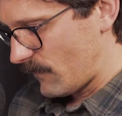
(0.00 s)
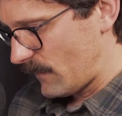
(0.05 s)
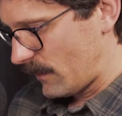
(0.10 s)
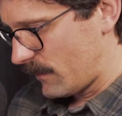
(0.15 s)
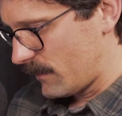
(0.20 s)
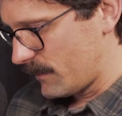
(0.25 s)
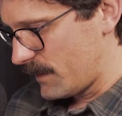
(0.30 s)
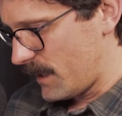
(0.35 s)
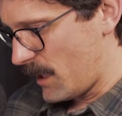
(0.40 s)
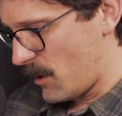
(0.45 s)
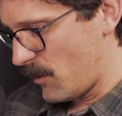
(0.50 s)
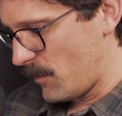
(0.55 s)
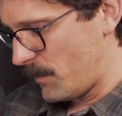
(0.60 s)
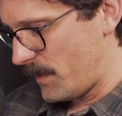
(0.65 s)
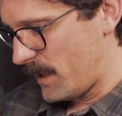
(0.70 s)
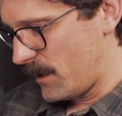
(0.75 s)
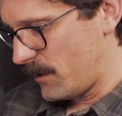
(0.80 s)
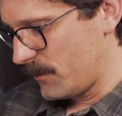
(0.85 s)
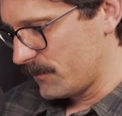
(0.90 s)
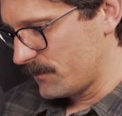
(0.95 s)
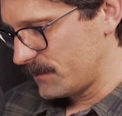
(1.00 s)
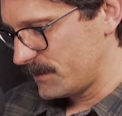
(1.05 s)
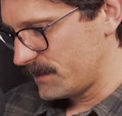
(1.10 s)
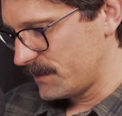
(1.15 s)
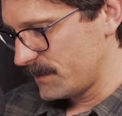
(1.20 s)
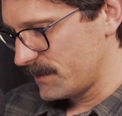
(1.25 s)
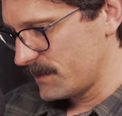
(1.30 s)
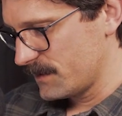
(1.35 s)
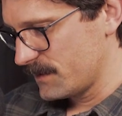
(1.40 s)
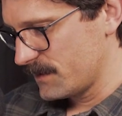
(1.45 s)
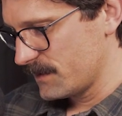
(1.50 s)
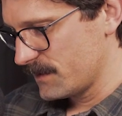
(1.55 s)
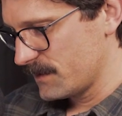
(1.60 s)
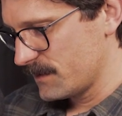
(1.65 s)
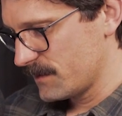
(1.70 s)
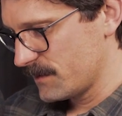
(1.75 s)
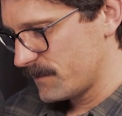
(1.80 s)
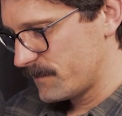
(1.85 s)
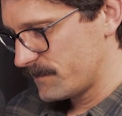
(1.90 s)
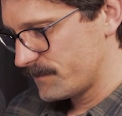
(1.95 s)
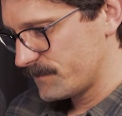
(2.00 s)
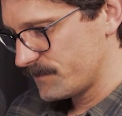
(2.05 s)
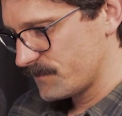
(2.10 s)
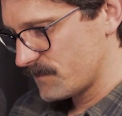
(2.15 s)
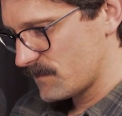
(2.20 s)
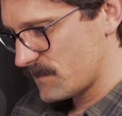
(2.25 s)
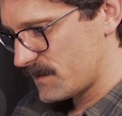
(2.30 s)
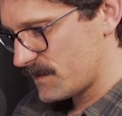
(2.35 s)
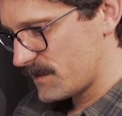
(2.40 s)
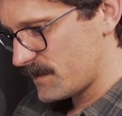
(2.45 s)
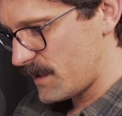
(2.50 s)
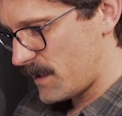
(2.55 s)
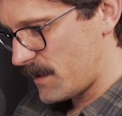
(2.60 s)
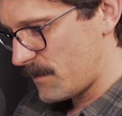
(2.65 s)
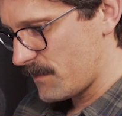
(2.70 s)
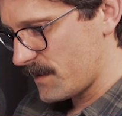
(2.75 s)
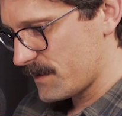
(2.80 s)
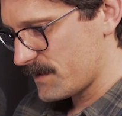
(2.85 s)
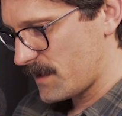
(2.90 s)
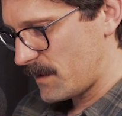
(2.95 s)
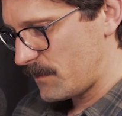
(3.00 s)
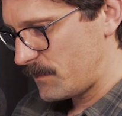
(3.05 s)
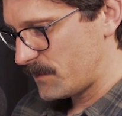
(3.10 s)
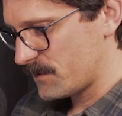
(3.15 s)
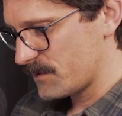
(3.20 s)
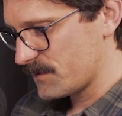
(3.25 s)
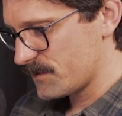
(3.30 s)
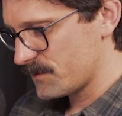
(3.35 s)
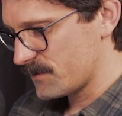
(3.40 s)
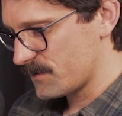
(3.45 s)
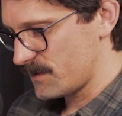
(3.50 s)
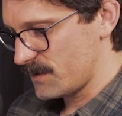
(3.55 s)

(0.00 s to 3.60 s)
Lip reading: And how about some examples